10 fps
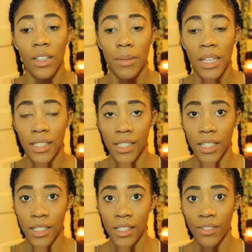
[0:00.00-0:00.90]
because
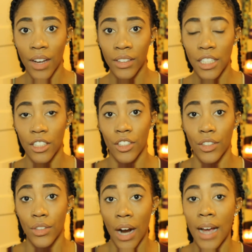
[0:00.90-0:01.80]
this foundation
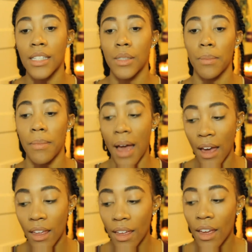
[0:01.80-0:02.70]
dries
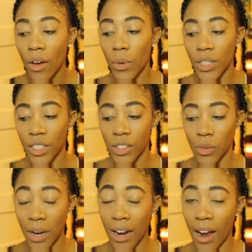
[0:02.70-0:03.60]
matte, which is
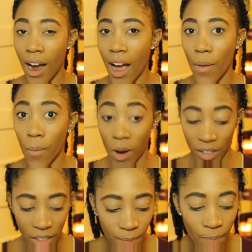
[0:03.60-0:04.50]
what I
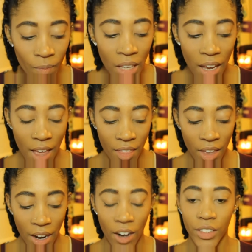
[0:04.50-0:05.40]
wanted. And
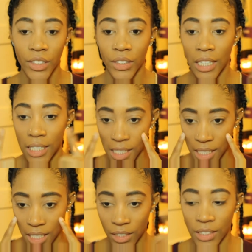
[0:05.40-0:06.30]
then I also
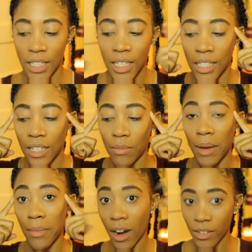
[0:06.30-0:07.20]
concealed and did my
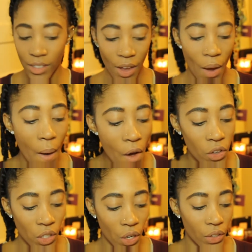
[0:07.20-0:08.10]
brows.
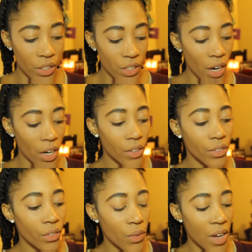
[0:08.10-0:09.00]
So to start
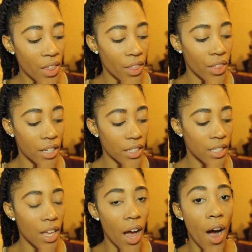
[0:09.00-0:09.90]
off with
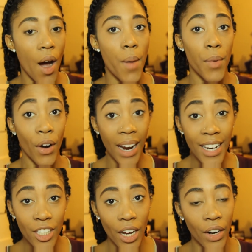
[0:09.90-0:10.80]
this, her
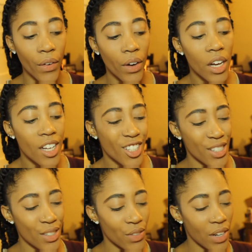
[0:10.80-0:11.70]
eyeshadow,
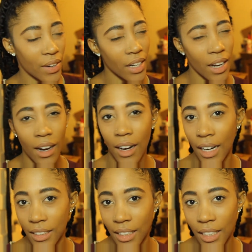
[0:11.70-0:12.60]
she's very
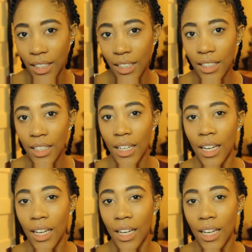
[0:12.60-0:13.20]
highlighted